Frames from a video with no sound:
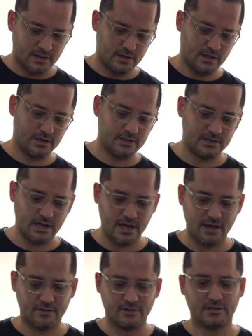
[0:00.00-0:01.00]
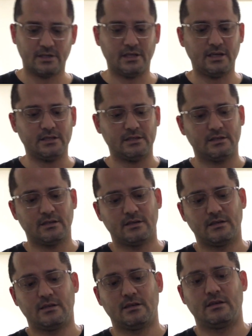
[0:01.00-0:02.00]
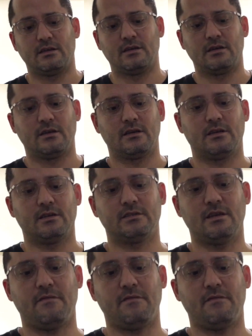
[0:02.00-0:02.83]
there is a, you see this? It's a